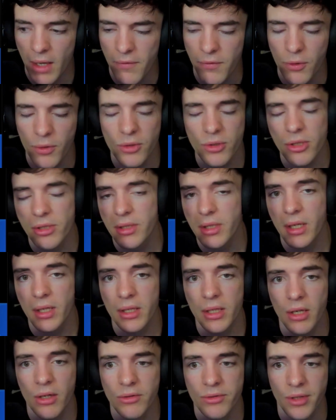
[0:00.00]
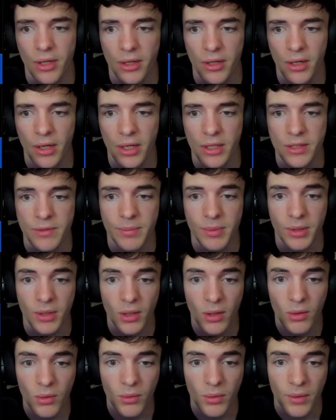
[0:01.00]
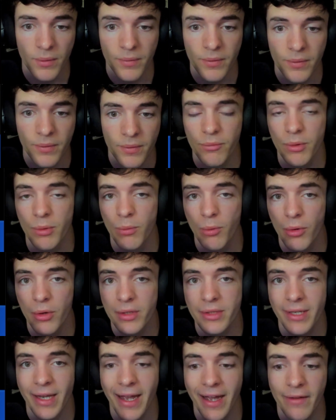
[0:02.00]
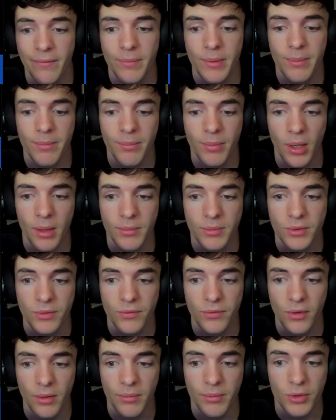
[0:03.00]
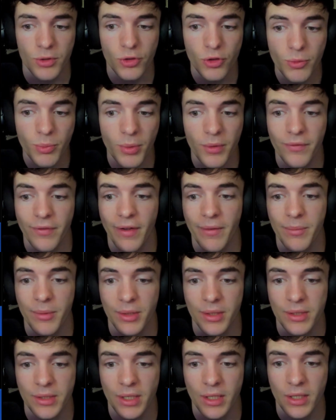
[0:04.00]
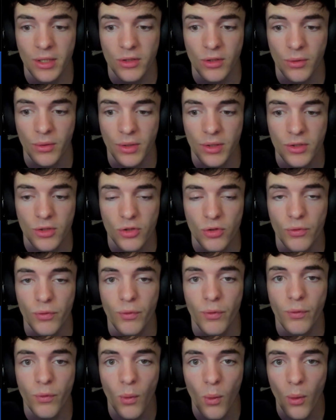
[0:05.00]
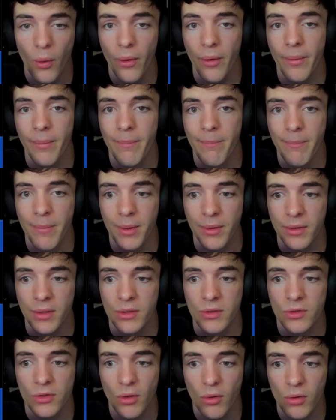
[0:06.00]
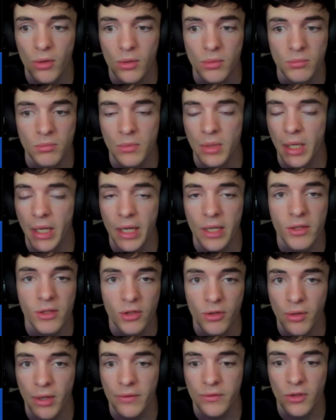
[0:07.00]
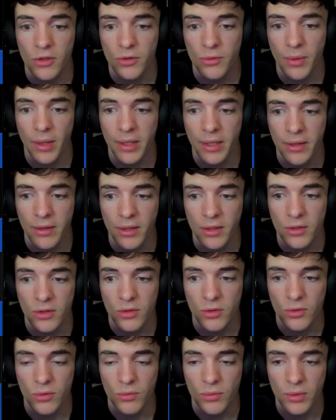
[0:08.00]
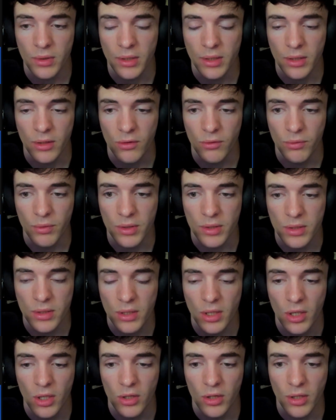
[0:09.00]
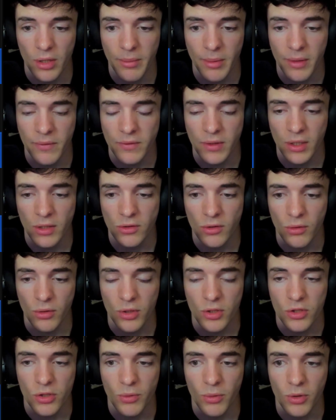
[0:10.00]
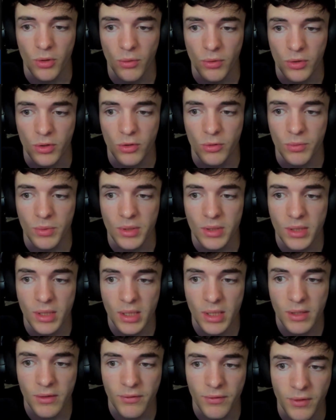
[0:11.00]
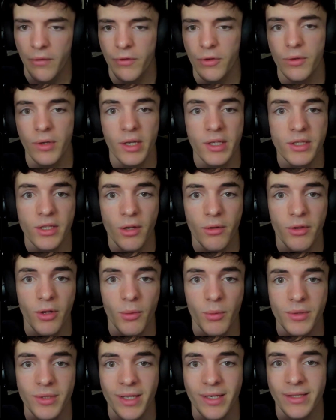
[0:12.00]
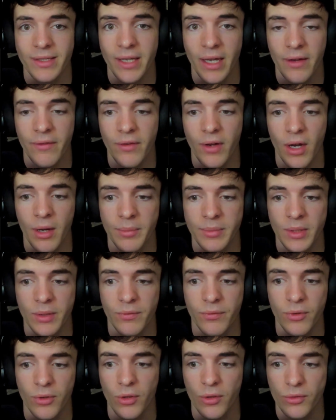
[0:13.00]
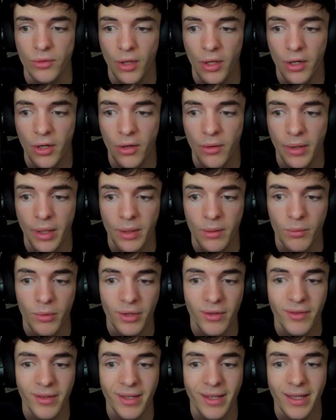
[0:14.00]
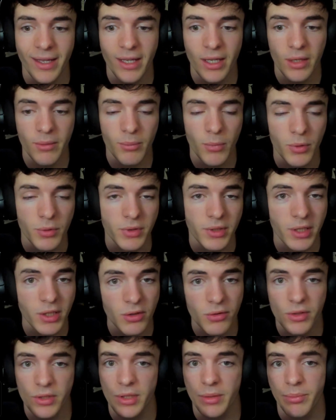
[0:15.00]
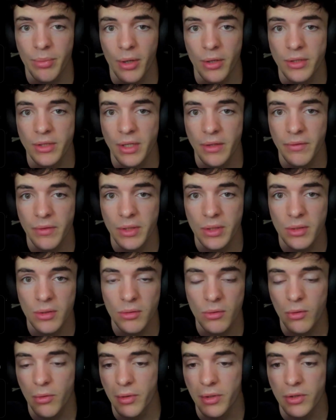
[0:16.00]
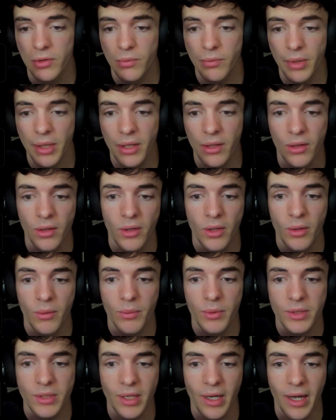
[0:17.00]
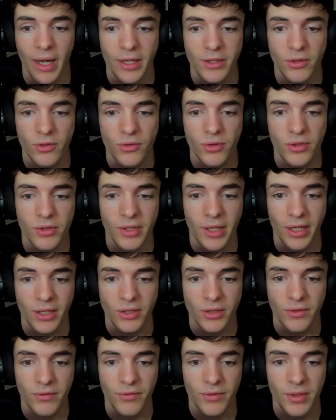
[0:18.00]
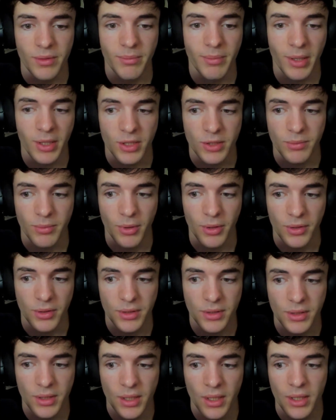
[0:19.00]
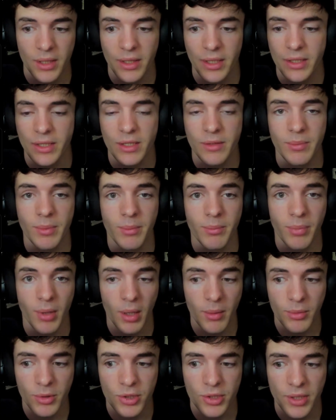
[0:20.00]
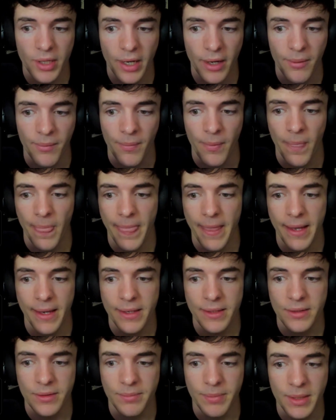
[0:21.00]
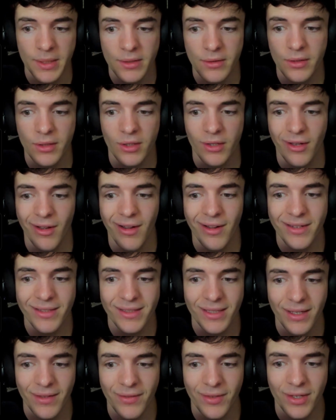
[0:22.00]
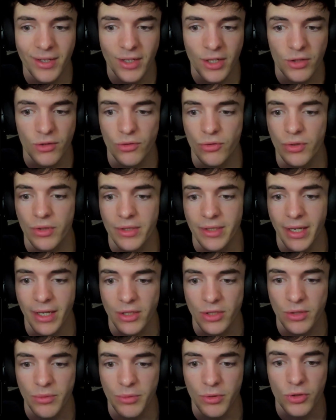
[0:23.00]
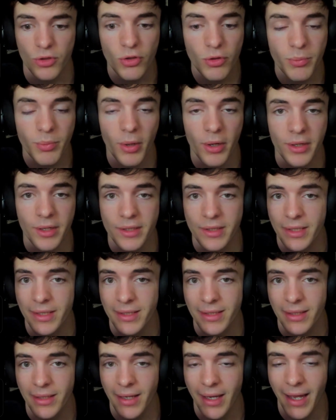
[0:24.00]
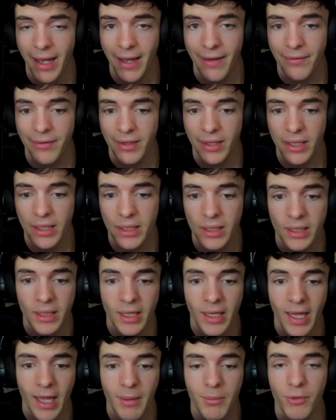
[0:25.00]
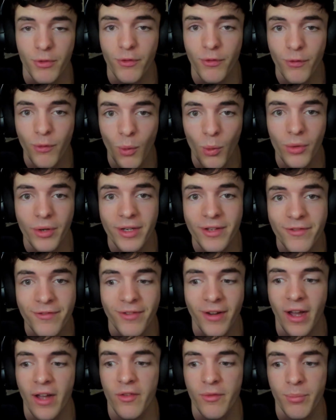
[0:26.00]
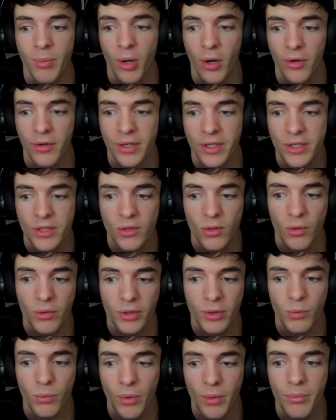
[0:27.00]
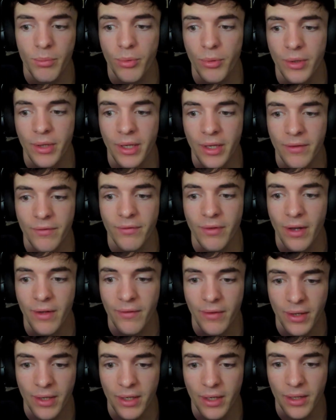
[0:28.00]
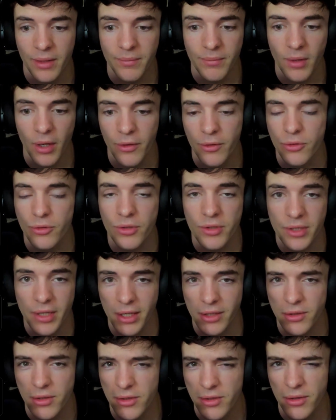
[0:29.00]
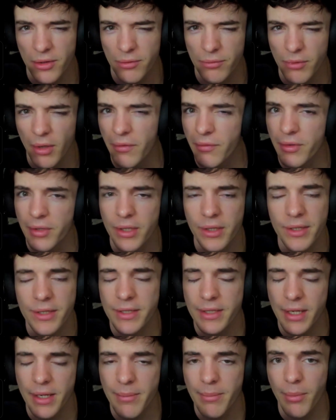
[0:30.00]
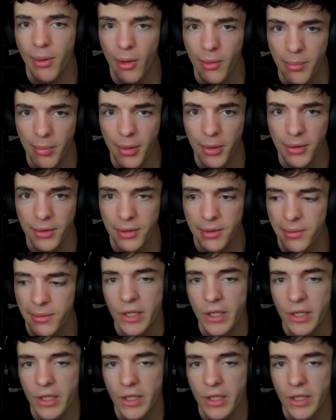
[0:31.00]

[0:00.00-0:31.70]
If you're interested in the Cardano SPO, rewards have been bumped from 2.5 million Dana tokens to 4 million total, and you don't have to do anything to increase the amount of Dana tokens you are going to receive. A few days ago, there was a dev update for Cardano, and one of the most interesting parts of it, according to Whale, was Hydro transaction fee benchmarks. This has been published now, and basically the cost of an initial transaction with two parties is half an ADA, and with 45 parties, only 1.85 ADA. Other transactions are roughly in the same ballpark.